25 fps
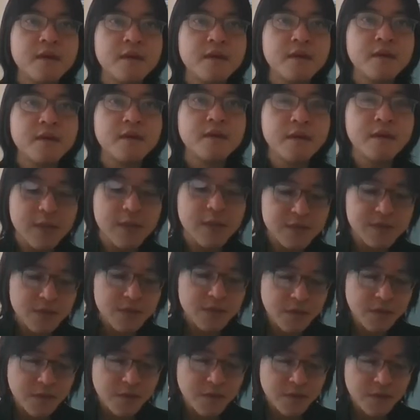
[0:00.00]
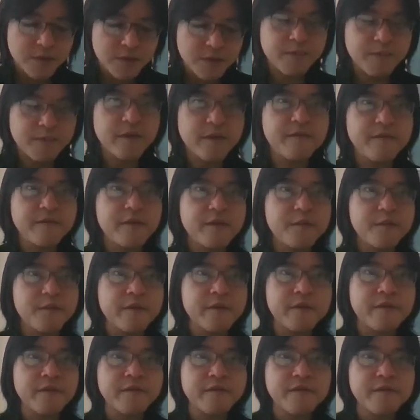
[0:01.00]
Let's do 1.4.
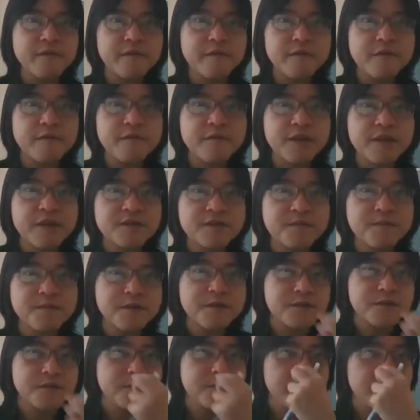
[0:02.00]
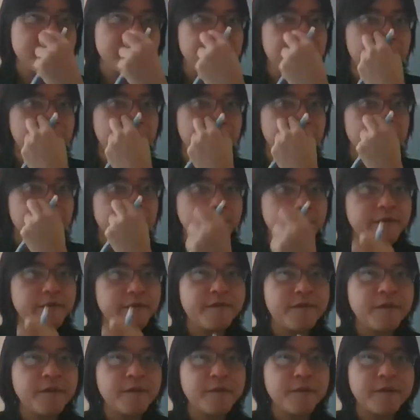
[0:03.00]
We are supposed to be at
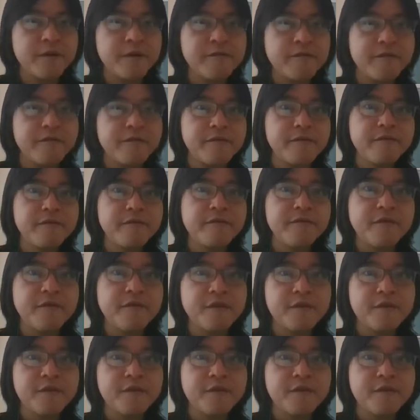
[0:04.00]
1.4.4.